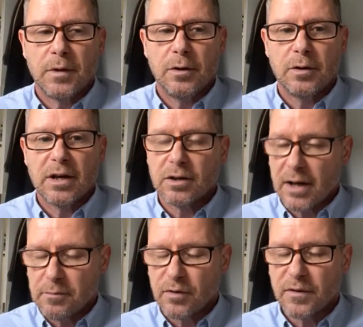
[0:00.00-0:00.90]
you get a
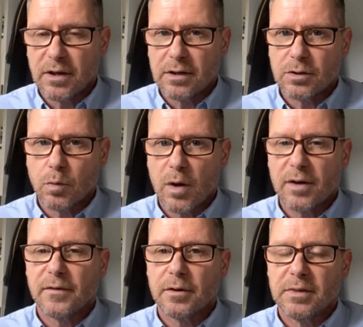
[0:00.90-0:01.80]
number of things. One
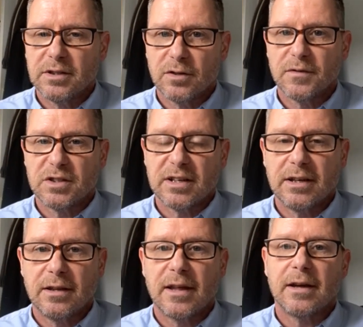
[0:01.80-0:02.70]
of them is
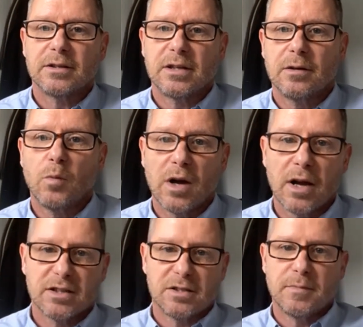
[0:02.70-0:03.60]
obviously that one
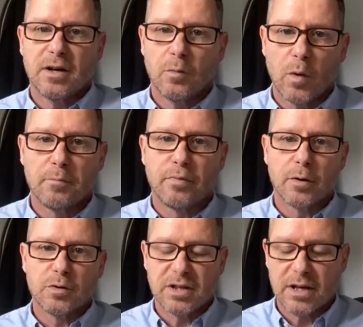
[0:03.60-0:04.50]
customer, one
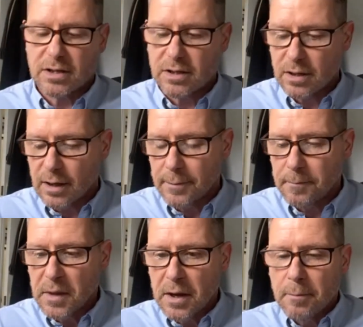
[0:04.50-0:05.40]
process.
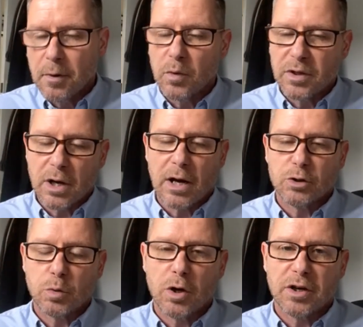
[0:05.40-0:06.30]
But with the
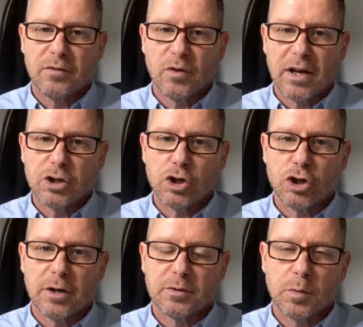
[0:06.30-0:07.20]
close working
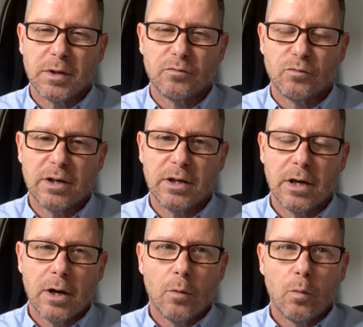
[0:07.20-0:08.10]
relationships, we can really
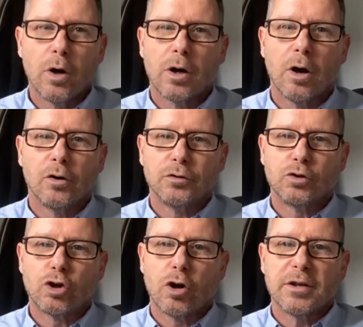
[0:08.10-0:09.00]
work hard
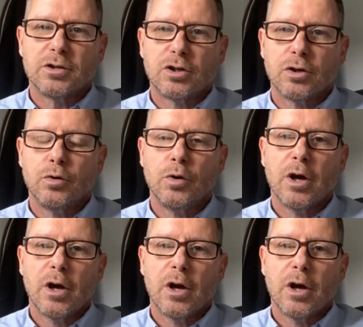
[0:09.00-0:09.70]
on trying to